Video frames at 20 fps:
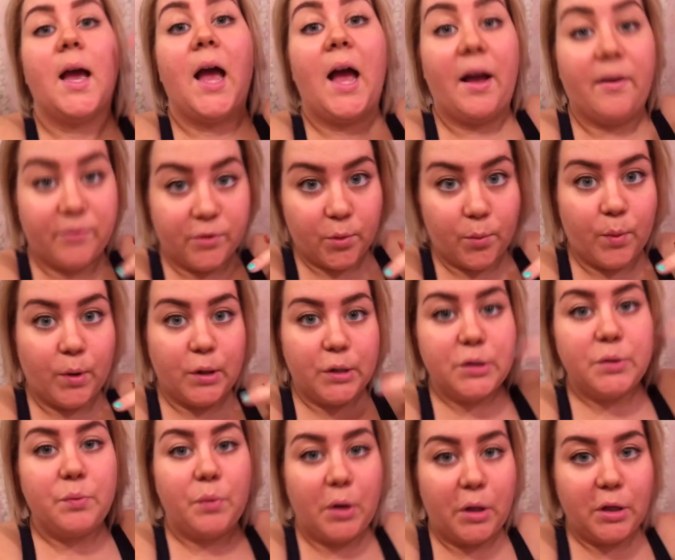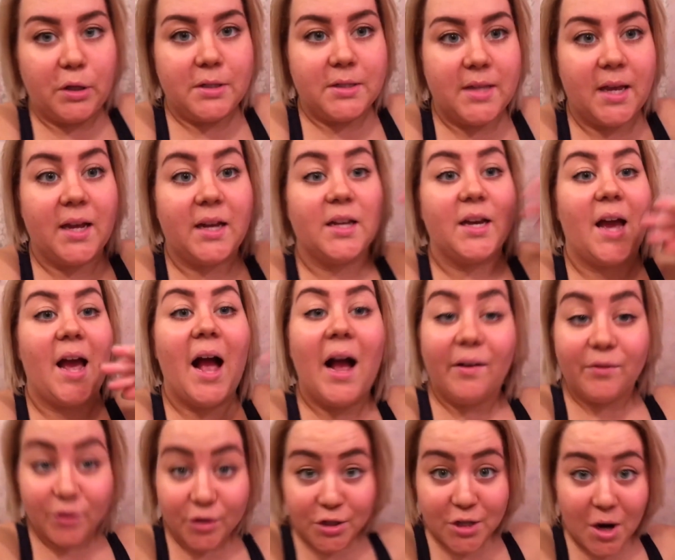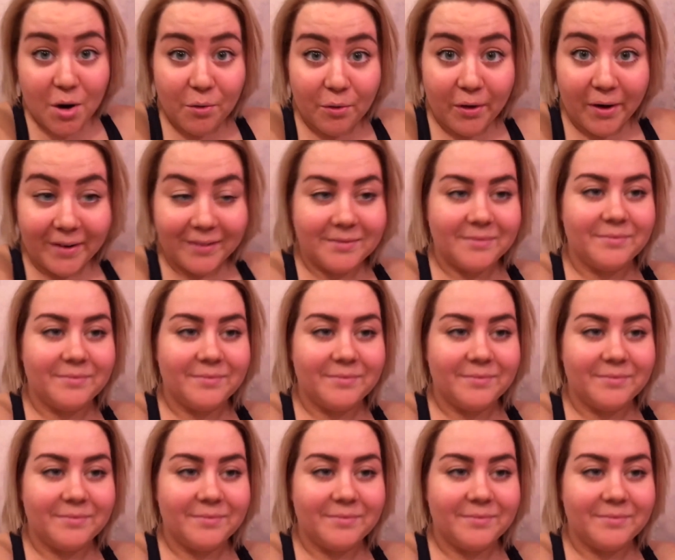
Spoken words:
afterwards what it looks like after showering.